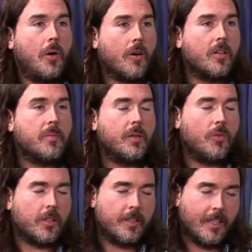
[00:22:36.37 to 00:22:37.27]
Part of me
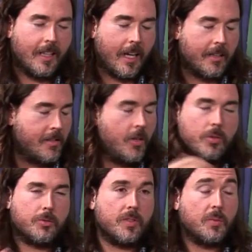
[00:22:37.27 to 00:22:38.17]
wants, and I, no
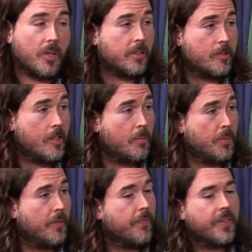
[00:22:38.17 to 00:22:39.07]
one's really brought this up,
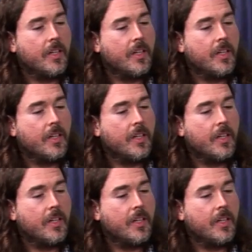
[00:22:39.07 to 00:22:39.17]
but